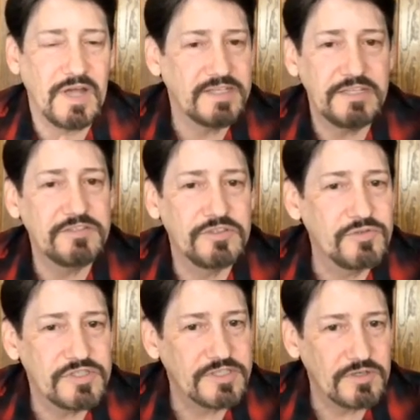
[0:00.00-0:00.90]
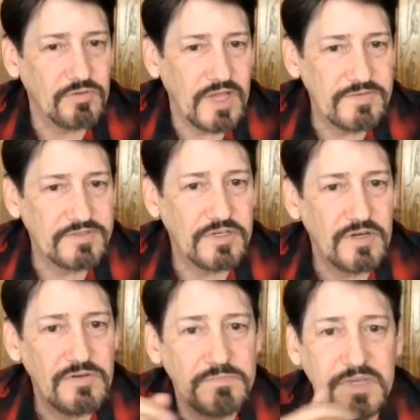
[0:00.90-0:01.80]
I didn't do the single life
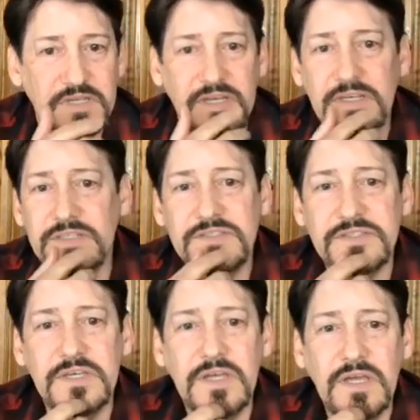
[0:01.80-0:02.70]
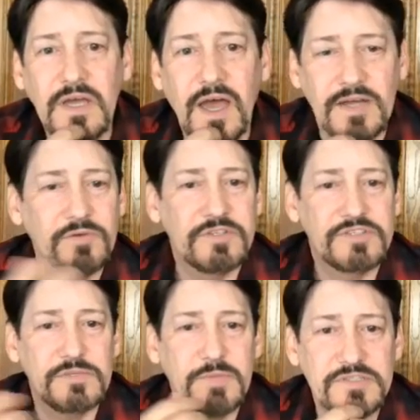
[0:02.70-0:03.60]
show because I don't
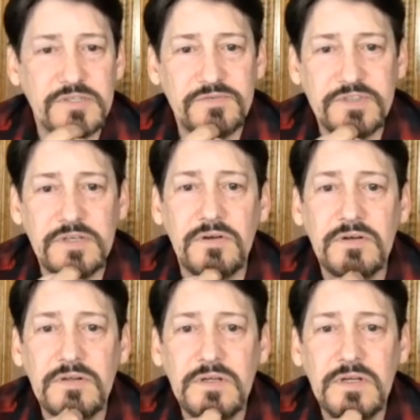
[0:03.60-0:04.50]
consider myself single.